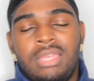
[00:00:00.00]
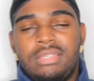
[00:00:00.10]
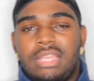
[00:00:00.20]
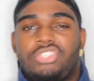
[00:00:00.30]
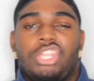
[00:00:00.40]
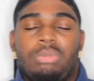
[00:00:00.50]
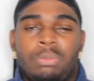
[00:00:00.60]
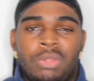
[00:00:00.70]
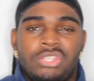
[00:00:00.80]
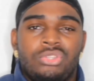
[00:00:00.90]
Y'all should have been
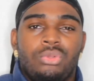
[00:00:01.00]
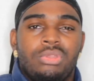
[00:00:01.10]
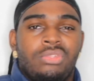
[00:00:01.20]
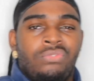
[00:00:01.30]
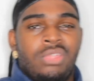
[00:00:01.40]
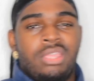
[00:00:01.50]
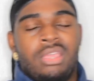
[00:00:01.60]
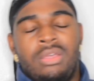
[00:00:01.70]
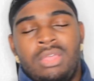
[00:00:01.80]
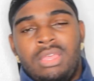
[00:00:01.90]
brushing during this
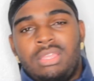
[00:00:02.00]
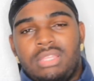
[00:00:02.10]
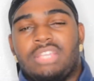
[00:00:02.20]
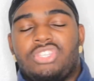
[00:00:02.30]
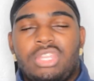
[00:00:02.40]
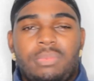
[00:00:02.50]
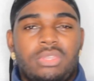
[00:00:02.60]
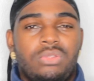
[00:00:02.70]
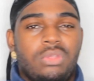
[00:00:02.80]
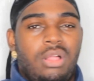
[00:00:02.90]
video. Y'all should have been
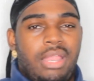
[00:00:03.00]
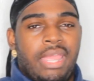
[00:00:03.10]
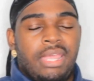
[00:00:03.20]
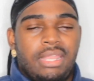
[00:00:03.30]
doing all that.